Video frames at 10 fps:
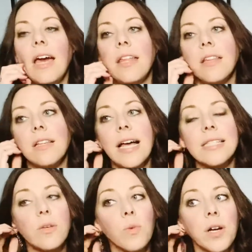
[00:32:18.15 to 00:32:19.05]
And the
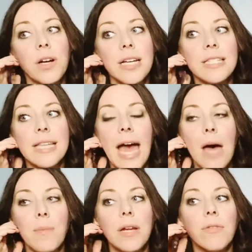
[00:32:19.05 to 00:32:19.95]
lesson where it's
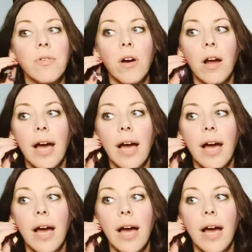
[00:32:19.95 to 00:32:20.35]
happening for our